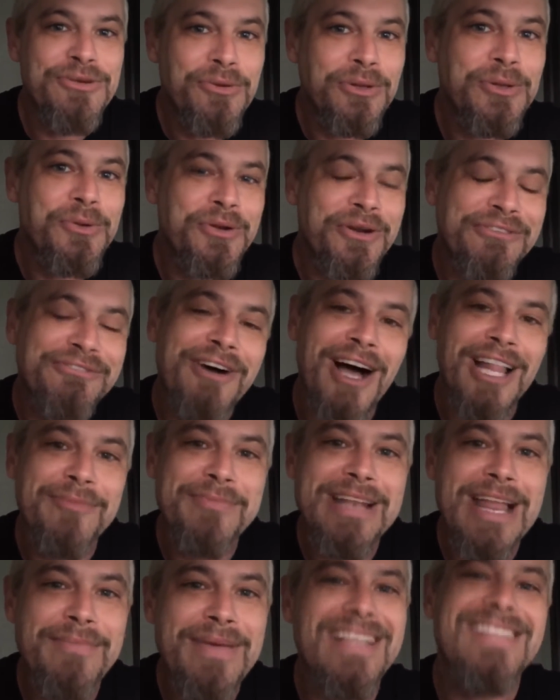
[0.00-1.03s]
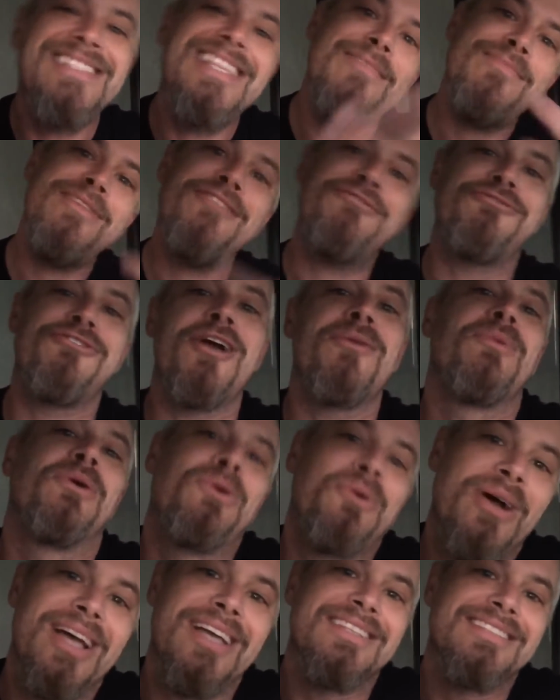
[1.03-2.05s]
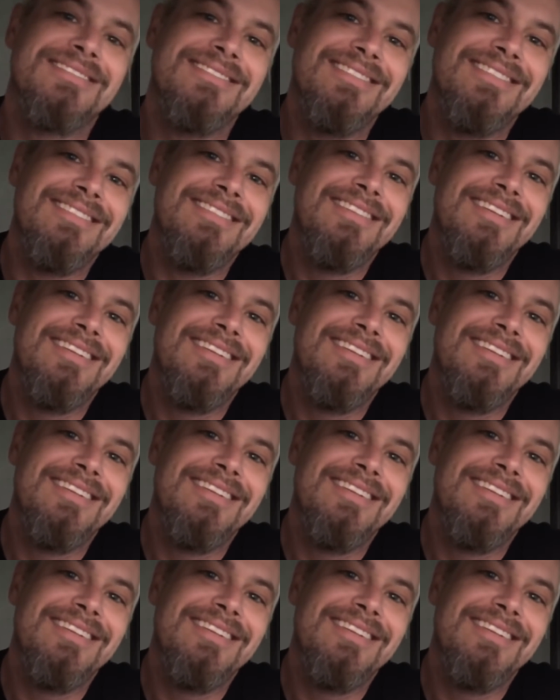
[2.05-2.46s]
If you really want to follow me that bad, send me a friend request.